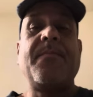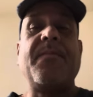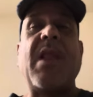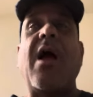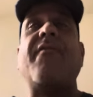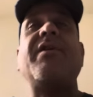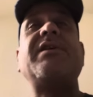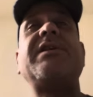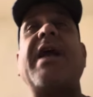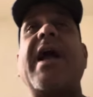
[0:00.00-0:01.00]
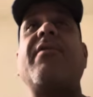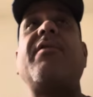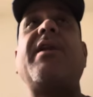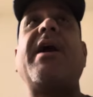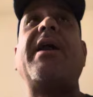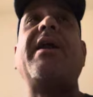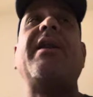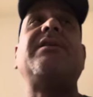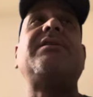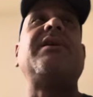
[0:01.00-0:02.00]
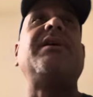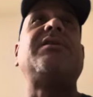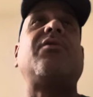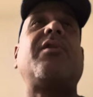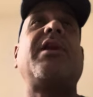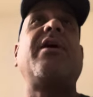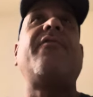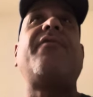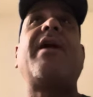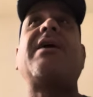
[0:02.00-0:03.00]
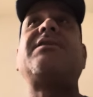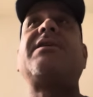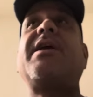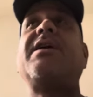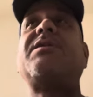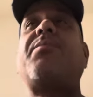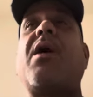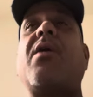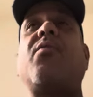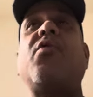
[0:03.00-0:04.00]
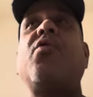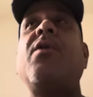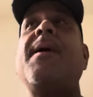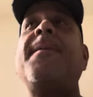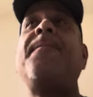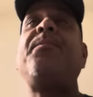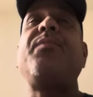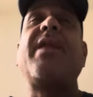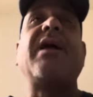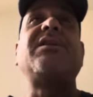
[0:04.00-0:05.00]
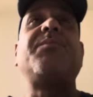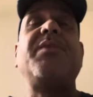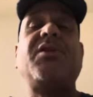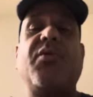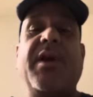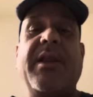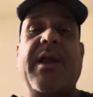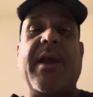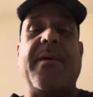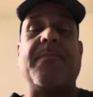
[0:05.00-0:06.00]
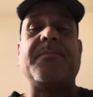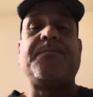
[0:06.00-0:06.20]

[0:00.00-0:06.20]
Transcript: Now, if it's gang related, it's Tortilla Flats against Paru, that's between them.